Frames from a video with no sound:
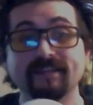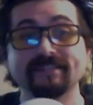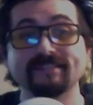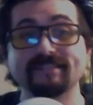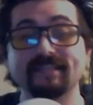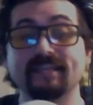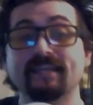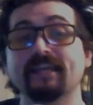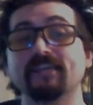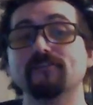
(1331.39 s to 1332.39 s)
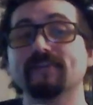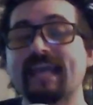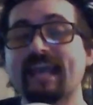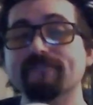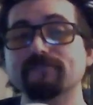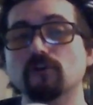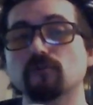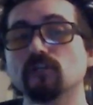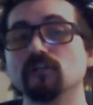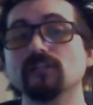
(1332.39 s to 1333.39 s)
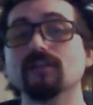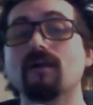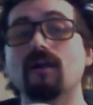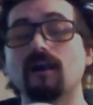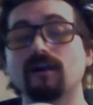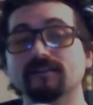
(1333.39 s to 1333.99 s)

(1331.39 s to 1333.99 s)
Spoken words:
See, you can have no good law,